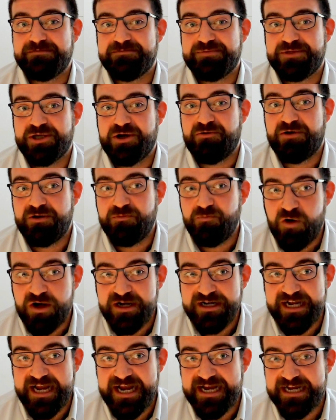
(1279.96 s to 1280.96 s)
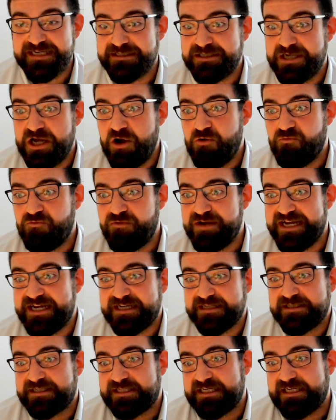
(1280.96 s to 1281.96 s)
So on one hand, we
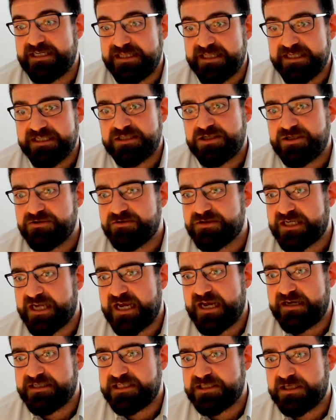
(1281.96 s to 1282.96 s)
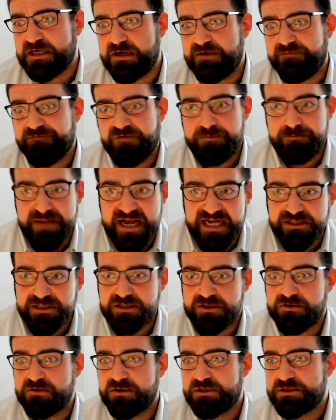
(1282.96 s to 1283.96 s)
could see this use case done for
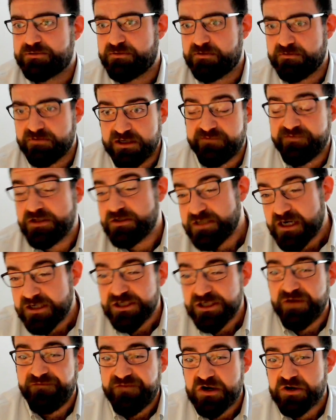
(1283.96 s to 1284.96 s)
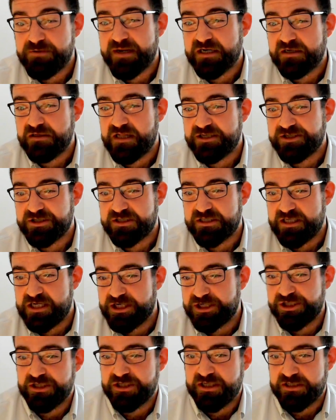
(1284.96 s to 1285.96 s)
med-surg, for whatever. There's actually a fair amount of
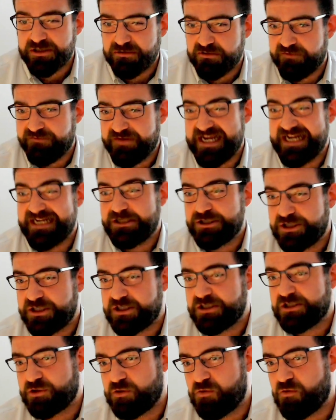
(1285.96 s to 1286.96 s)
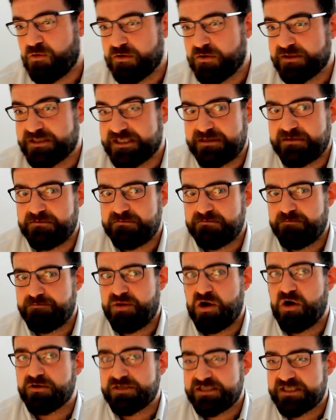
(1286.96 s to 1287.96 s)
legislation that's sort of inching towards
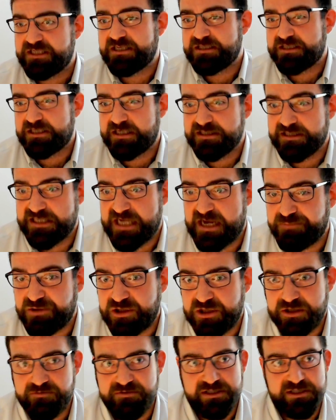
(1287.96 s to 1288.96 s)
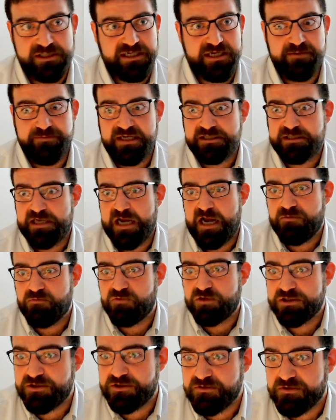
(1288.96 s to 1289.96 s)
parts of this conceptually with CMS
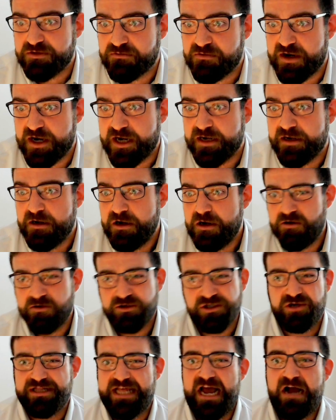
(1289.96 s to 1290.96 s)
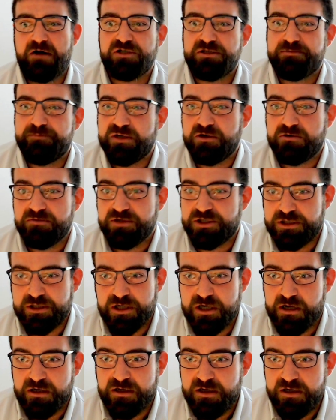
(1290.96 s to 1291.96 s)
9123, or sorry, the House bill, which
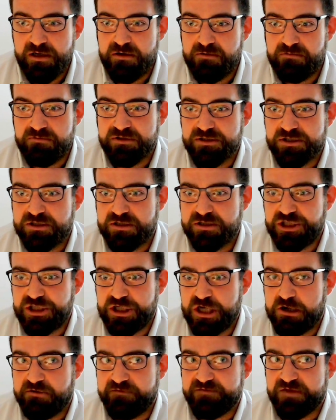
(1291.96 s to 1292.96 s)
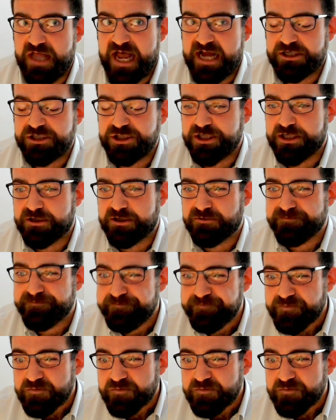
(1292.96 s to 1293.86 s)
was shelved last year.